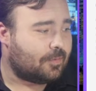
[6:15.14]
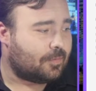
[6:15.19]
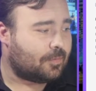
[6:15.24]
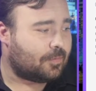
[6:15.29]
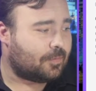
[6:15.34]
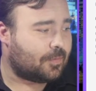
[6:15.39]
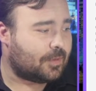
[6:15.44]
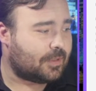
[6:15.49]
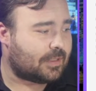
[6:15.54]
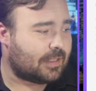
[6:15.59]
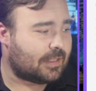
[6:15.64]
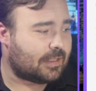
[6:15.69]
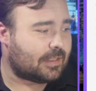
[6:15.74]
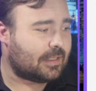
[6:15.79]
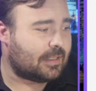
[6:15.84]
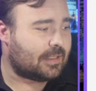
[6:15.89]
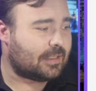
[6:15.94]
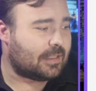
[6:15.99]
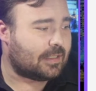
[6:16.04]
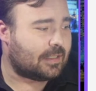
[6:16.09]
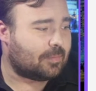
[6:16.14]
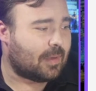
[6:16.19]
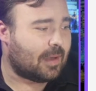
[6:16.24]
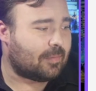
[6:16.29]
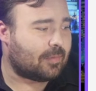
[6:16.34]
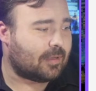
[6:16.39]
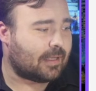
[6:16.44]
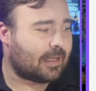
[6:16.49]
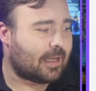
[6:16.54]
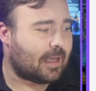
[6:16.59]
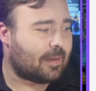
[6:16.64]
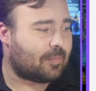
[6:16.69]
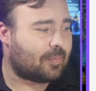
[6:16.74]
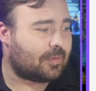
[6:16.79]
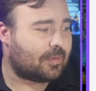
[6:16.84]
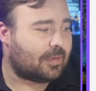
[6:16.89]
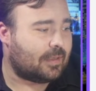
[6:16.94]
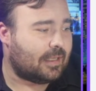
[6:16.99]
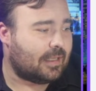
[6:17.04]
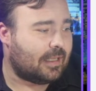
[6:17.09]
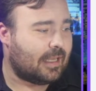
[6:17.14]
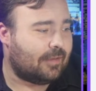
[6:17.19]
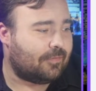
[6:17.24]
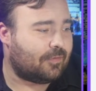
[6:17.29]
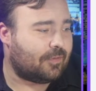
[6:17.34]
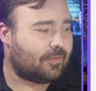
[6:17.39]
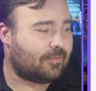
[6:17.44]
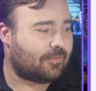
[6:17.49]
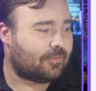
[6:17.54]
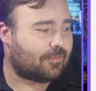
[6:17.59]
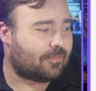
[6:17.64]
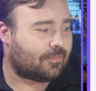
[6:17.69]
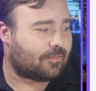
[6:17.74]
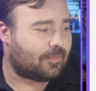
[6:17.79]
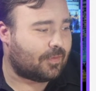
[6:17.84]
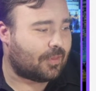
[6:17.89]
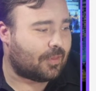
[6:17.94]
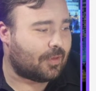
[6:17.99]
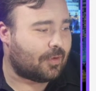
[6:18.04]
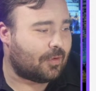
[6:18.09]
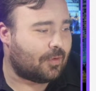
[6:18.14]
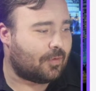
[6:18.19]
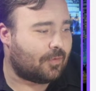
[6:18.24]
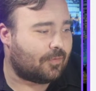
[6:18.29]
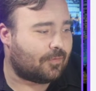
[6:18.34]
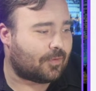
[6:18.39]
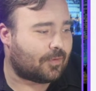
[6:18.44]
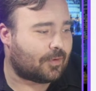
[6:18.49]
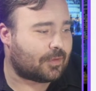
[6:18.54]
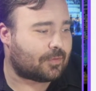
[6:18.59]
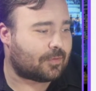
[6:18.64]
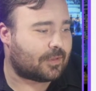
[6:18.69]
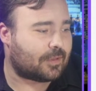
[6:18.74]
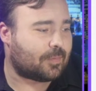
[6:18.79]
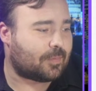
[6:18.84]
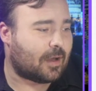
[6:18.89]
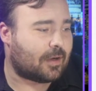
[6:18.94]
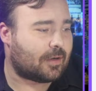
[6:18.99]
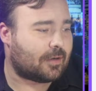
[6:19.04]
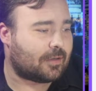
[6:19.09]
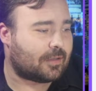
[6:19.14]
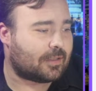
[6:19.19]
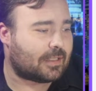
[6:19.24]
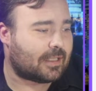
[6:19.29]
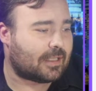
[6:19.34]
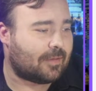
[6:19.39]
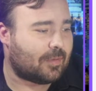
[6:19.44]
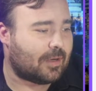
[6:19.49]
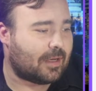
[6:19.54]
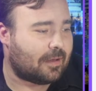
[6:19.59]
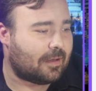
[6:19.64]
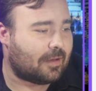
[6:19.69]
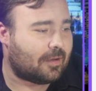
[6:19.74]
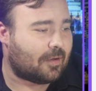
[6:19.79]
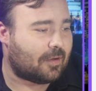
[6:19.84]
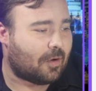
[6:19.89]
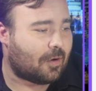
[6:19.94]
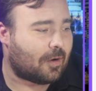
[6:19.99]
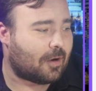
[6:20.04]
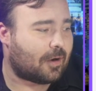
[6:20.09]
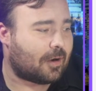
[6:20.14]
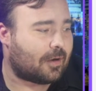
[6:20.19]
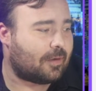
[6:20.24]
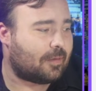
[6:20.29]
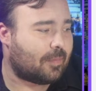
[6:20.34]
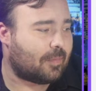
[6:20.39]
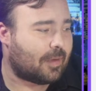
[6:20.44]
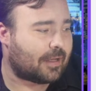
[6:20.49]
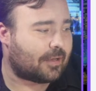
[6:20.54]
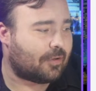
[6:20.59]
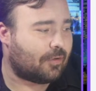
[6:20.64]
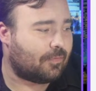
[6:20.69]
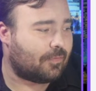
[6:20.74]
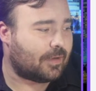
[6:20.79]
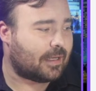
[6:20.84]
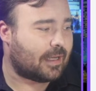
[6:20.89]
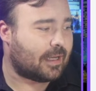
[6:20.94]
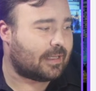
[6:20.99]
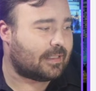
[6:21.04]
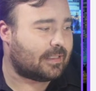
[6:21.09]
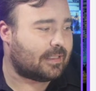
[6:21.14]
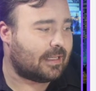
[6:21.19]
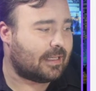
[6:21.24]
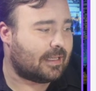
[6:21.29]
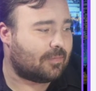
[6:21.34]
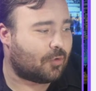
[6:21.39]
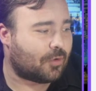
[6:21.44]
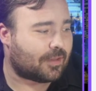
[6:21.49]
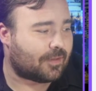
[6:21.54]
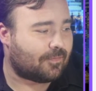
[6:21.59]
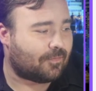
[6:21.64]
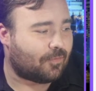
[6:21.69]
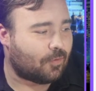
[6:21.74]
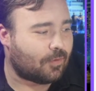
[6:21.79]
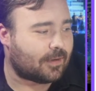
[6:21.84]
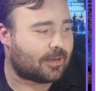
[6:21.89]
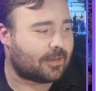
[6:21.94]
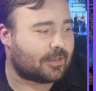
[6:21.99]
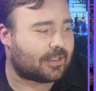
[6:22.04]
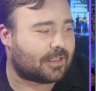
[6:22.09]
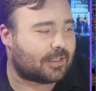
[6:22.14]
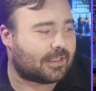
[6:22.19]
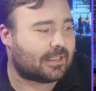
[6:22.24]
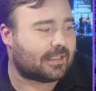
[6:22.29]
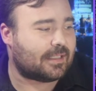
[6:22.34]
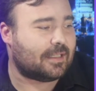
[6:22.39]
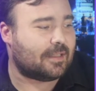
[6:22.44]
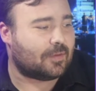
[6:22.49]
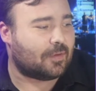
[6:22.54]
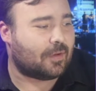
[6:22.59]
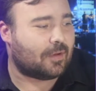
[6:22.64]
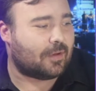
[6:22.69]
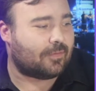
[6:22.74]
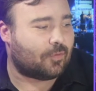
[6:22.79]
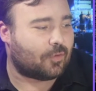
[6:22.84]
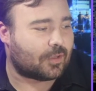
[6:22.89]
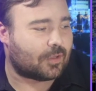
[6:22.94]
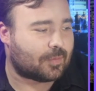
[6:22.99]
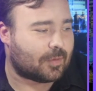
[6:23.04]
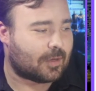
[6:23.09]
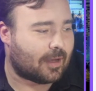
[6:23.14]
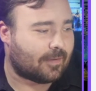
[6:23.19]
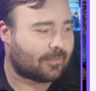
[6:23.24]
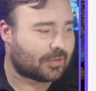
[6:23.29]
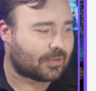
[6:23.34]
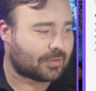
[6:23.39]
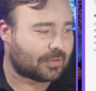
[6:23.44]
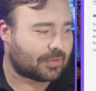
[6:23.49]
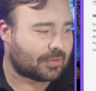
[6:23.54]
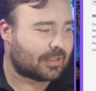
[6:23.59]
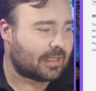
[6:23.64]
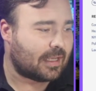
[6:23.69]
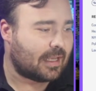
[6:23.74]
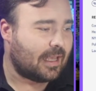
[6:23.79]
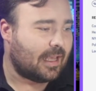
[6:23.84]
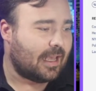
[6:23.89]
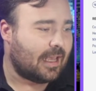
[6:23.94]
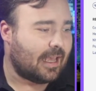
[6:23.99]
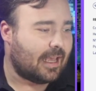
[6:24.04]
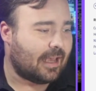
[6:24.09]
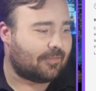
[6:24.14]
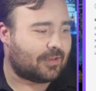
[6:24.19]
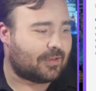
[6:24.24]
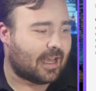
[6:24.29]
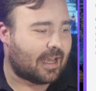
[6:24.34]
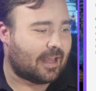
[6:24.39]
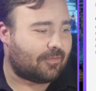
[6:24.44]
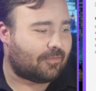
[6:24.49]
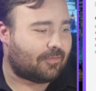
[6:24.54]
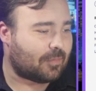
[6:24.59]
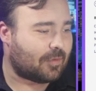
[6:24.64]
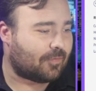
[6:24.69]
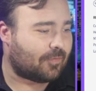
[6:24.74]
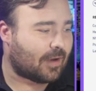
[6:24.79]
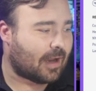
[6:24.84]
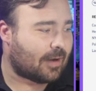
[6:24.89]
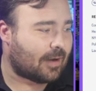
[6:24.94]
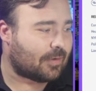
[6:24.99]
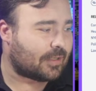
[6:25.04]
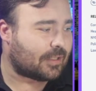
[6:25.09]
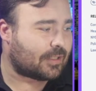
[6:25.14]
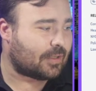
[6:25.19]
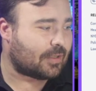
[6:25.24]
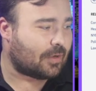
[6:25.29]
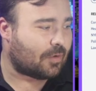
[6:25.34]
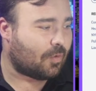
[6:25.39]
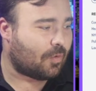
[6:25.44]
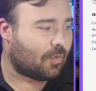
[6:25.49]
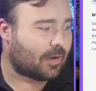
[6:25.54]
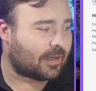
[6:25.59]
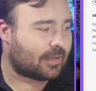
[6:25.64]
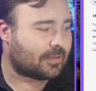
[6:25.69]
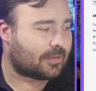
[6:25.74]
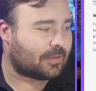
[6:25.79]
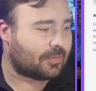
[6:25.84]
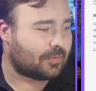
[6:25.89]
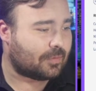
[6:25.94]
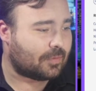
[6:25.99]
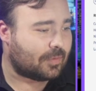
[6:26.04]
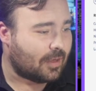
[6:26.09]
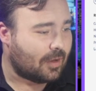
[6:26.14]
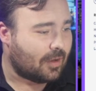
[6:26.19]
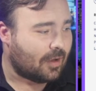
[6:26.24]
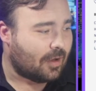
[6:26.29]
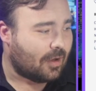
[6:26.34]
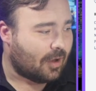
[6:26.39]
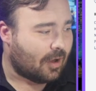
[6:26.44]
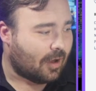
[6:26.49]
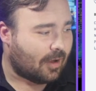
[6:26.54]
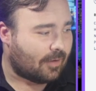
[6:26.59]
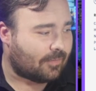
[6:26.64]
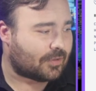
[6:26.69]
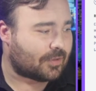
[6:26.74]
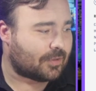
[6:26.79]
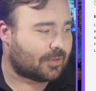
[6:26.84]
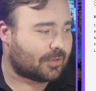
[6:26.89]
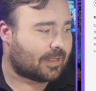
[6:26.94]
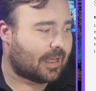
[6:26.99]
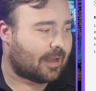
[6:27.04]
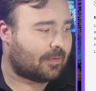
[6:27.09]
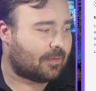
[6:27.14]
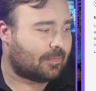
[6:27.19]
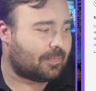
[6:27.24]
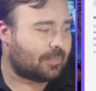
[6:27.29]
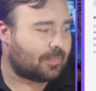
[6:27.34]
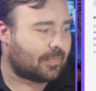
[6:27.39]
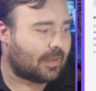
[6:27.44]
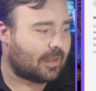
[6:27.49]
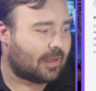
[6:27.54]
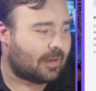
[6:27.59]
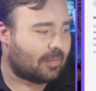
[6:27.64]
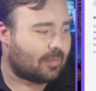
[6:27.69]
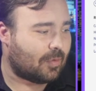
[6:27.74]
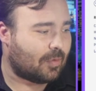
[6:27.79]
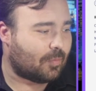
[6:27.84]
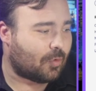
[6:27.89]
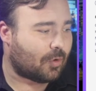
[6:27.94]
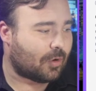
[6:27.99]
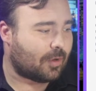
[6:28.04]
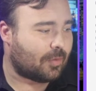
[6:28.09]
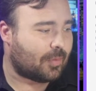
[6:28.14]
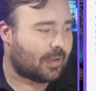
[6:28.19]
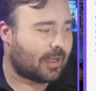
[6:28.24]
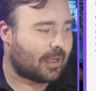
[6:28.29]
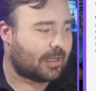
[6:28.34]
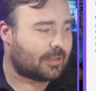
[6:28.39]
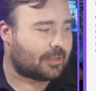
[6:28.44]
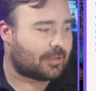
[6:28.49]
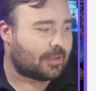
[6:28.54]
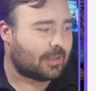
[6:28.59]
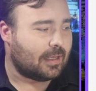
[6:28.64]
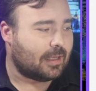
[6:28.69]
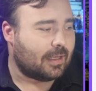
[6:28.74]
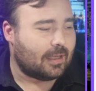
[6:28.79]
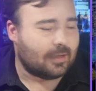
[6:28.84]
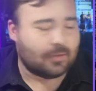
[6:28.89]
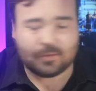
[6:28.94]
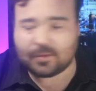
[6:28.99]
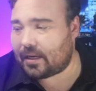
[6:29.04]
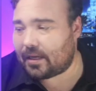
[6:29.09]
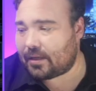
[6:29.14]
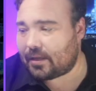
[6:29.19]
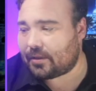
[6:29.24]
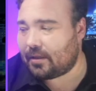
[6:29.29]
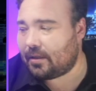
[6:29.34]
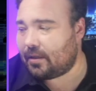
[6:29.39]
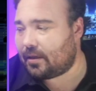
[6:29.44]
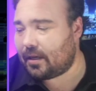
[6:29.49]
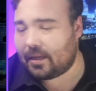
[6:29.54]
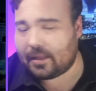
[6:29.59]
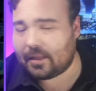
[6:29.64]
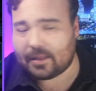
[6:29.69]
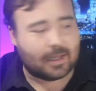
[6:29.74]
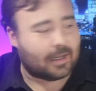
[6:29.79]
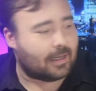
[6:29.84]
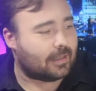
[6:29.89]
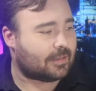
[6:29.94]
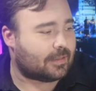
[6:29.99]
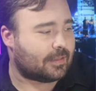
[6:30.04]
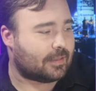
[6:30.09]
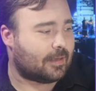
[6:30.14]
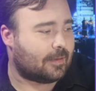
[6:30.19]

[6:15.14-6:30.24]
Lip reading: Resistance is bubbling up, even though first responders have been hit hard by COVID-19. More than 460 law enforcement officers have died from the virus, according to Officer Down memorial page. I was actually looking at that. It's